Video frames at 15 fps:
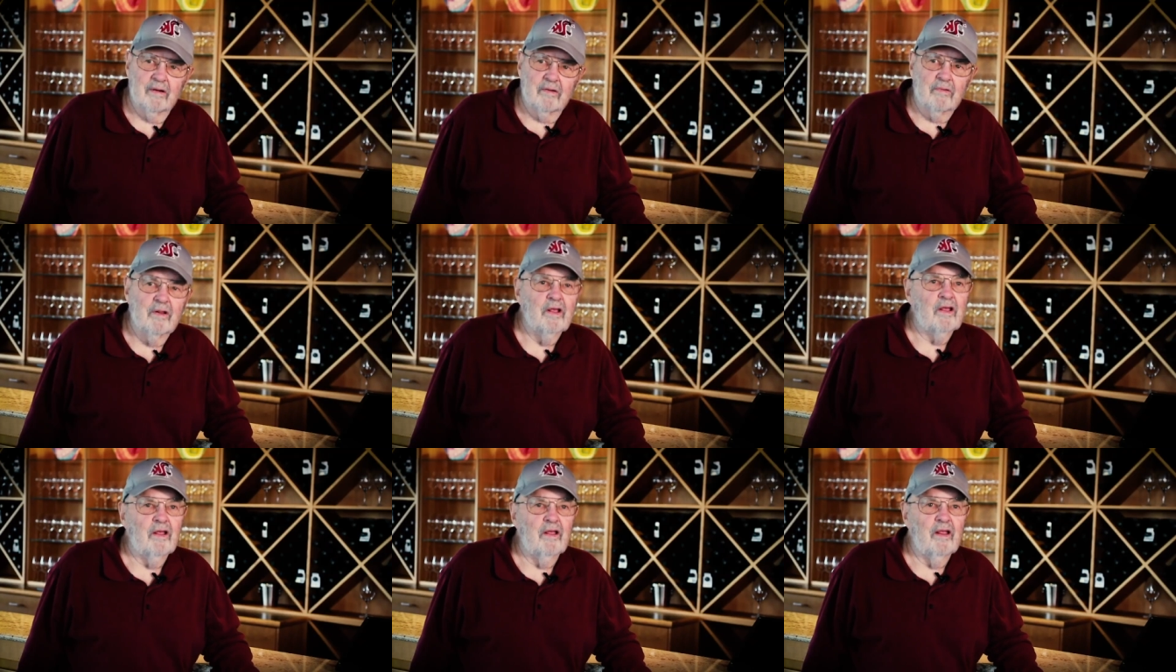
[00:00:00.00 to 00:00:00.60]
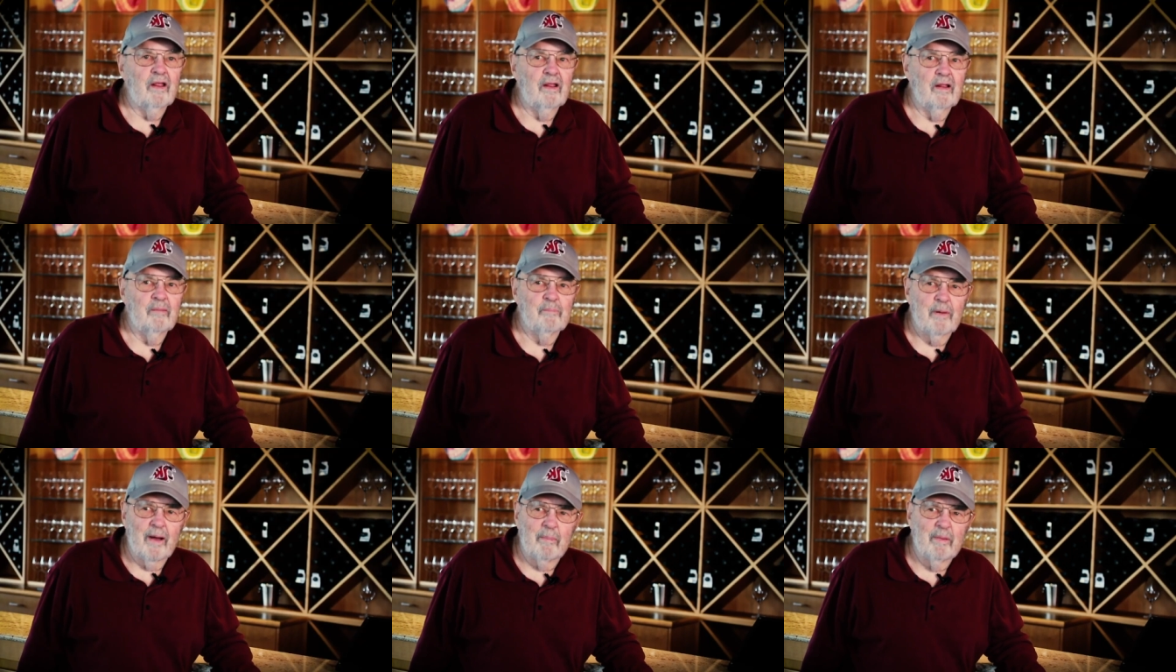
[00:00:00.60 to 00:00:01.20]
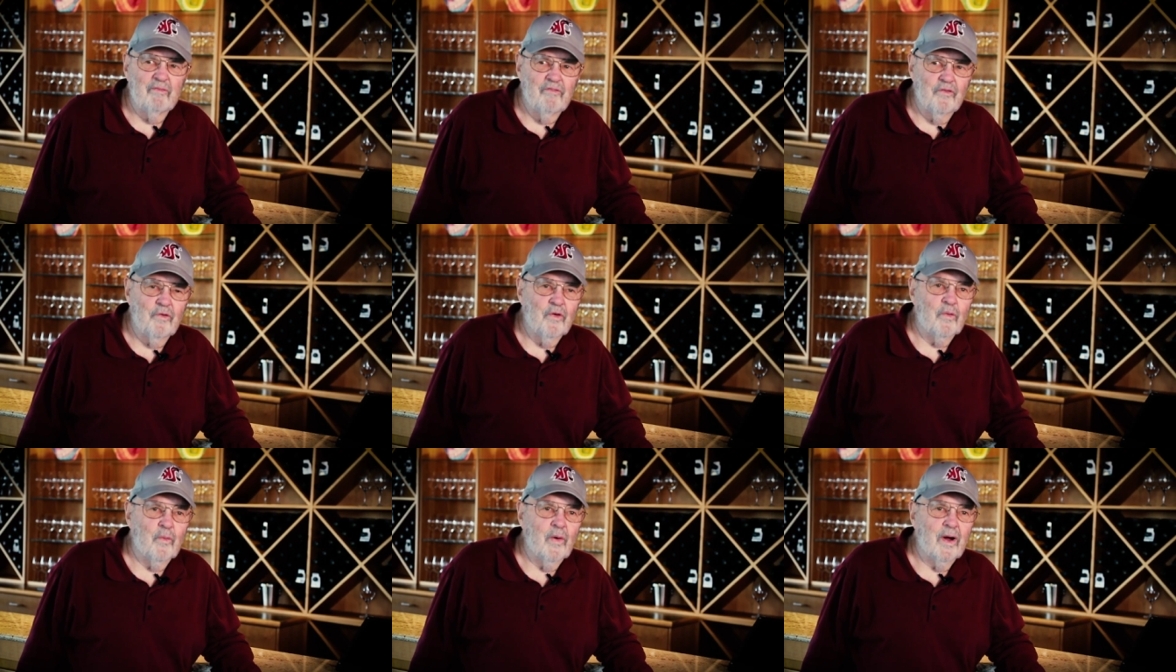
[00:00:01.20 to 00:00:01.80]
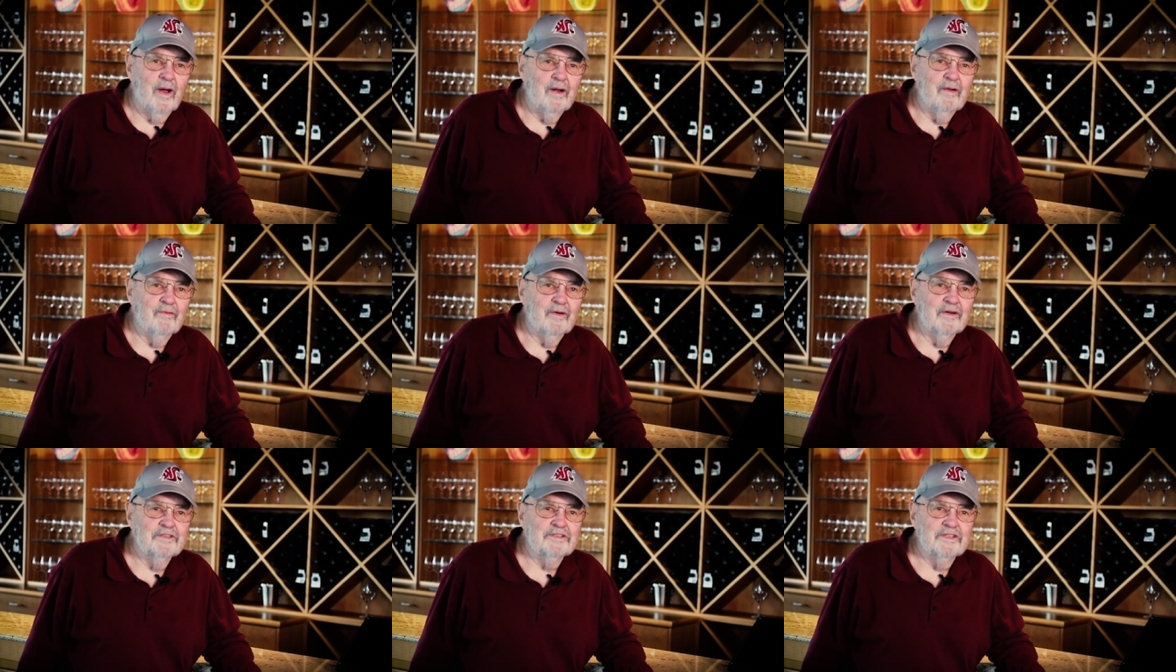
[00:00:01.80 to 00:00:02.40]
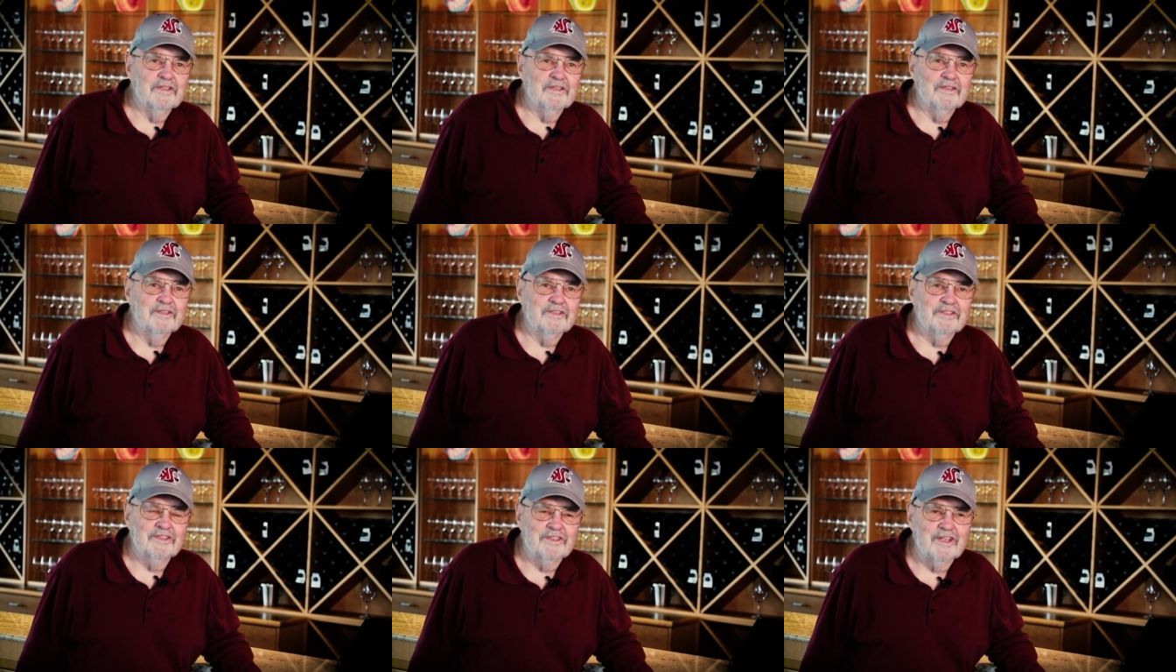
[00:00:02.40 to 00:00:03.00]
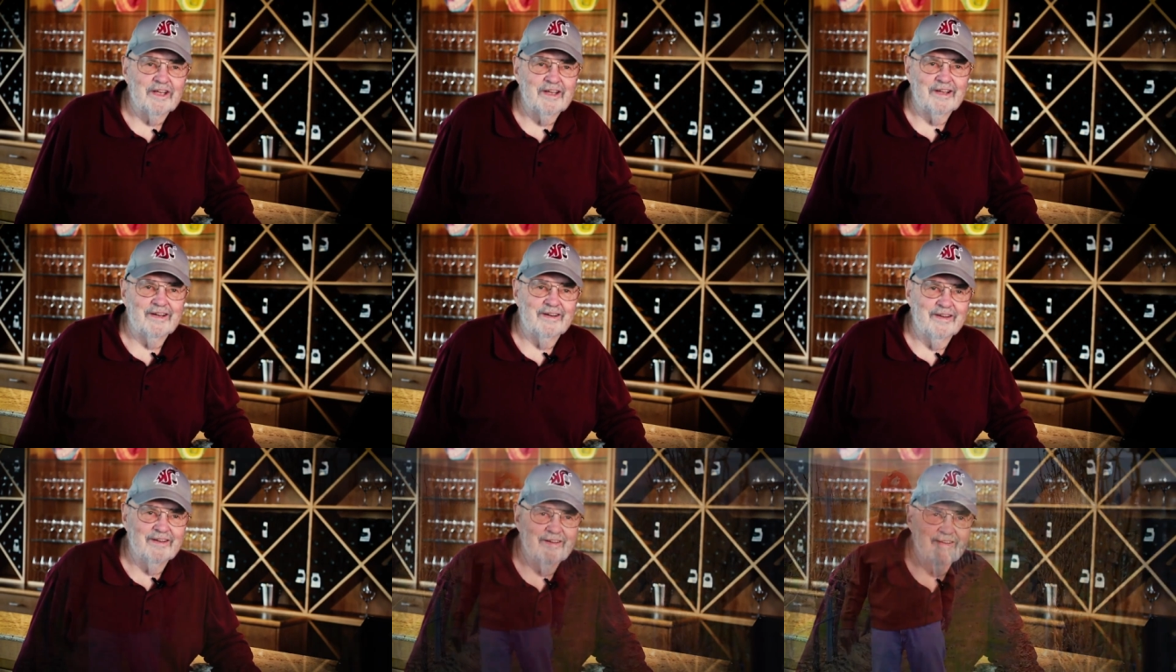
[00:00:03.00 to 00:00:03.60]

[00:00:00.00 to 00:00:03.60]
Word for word: three, probably four wineries in the state.